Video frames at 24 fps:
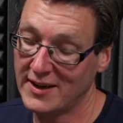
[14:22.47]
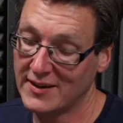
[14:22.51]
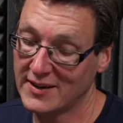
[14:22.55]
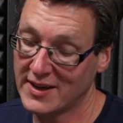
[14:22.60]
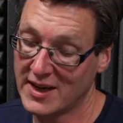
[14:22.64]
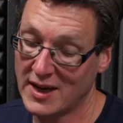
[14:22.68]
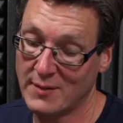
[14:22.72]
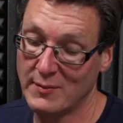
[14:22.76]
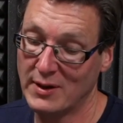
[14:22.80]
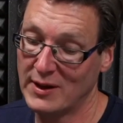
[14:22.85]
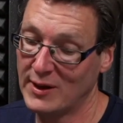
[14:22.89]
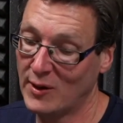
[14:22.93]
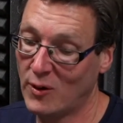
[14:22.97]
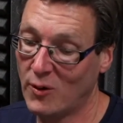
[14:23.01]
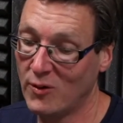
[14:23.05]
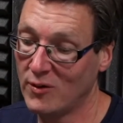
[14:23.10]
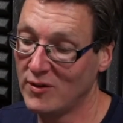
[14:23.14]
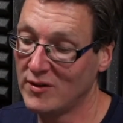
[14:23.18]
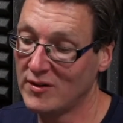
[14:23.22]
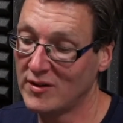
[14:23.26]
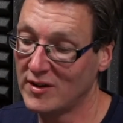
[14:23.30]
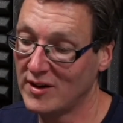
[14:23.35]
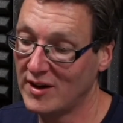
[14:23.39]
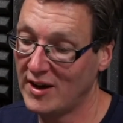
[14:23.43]
come
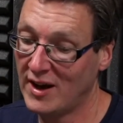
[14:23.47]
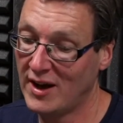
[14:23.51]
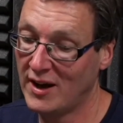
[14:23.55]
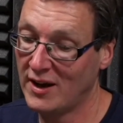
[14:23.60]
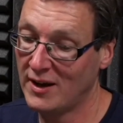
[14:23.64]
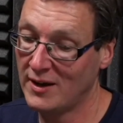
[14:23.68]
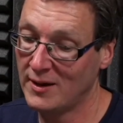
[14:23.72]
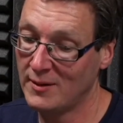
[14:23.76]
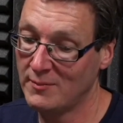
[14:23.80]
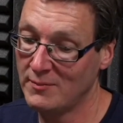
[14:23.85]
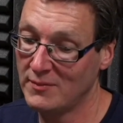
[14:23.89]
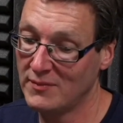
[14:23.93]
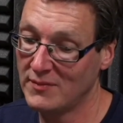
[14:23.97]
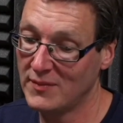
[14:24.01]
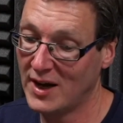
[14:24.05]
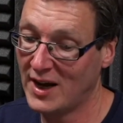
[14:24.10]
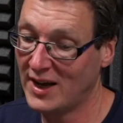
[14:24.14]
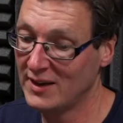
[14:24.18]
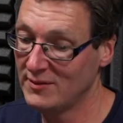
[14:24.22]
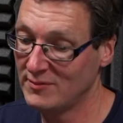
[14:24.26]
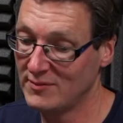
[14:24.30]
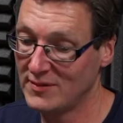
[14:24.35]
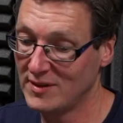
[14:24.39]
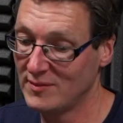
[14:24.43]
along,
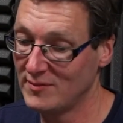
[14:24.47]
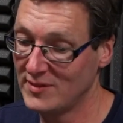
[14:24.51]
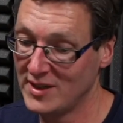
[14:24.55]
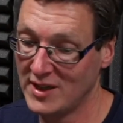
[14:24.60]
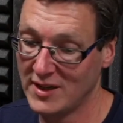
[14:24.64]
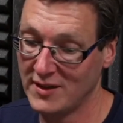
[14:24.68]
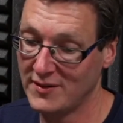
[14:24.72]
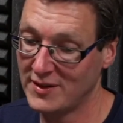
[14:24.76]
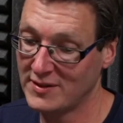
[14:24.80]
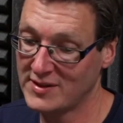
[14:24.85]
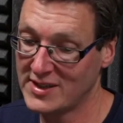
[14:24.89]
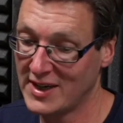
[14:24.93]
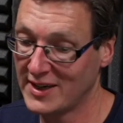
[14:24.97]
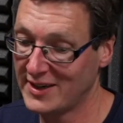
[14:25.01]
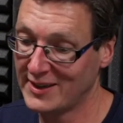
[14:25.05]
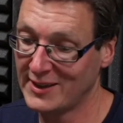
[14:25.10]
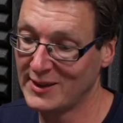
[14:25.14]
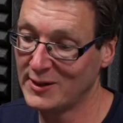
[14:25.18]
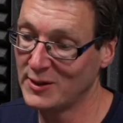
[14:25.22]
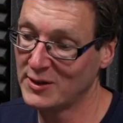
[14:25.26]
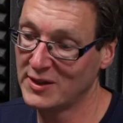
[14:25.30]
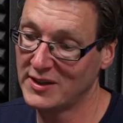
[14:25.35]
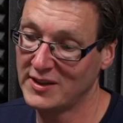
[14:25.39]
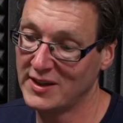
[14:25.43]
and you know, they've taken a
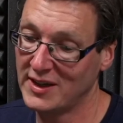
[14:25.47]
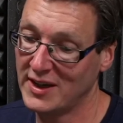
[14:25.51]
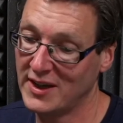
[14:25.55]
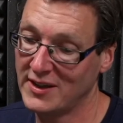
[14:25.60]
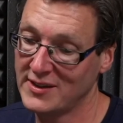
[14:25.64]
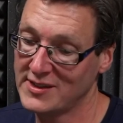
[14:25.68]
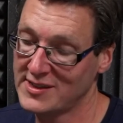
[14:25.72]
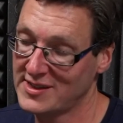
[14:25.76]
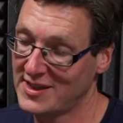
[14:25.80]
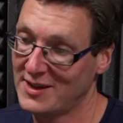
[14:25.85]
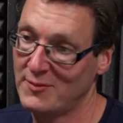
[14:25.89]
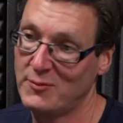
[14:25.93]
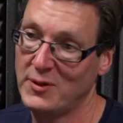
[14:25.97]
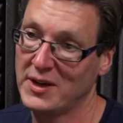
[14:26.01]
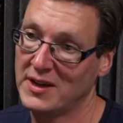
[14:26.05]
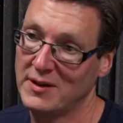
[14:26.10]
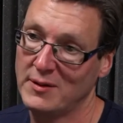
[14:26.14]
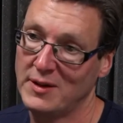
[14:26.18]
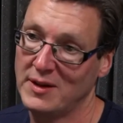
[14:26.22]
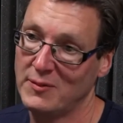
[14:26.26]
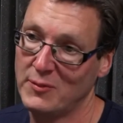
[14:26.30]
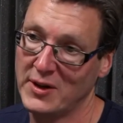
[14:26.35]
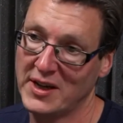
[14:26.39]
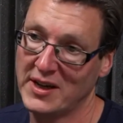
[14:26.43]
look at it and said we're
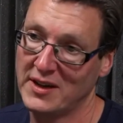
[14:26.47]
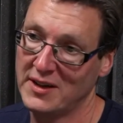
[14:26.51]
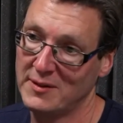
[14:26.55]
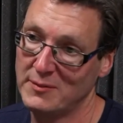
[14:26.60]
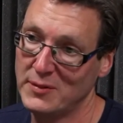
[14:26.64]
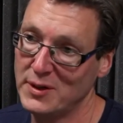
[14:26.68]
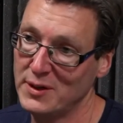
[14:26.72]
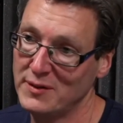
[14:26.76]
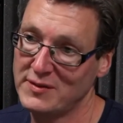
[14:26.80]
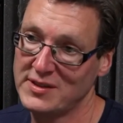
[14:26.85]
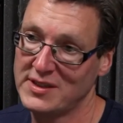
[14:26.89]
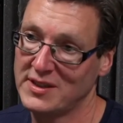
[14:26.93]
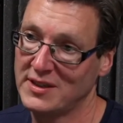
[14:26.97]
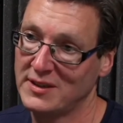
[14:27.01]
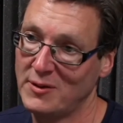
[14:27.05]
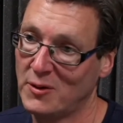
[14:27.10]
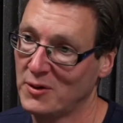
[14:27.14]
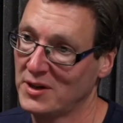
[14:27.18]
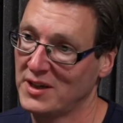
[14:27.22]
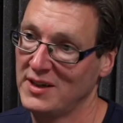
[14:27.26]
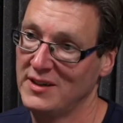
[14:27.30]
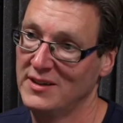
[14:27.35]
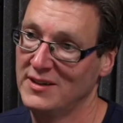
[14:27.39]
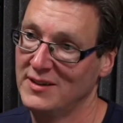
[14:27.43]
going to move to
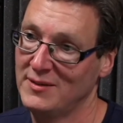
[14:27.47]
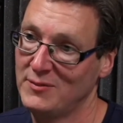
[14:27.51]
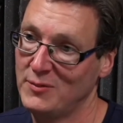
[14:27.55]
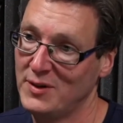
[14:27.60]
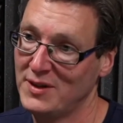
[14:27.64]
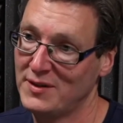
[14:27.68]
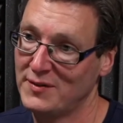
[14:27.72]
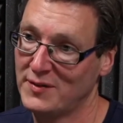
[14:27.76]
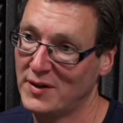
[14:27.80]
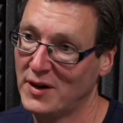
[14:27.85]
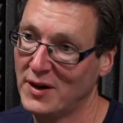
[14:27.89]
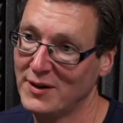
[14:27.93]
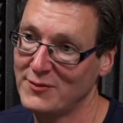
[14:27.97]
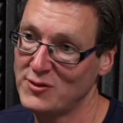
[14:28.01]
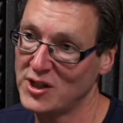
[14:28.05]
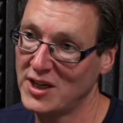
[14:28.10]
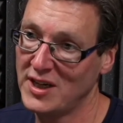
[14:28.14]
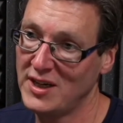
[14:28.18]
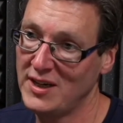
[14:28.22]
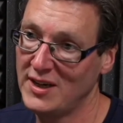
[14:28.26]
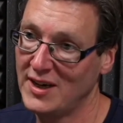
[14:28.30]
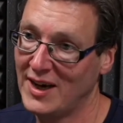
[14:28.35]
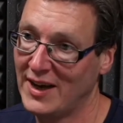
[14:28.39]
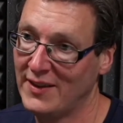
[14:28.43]
Nokia with 5G.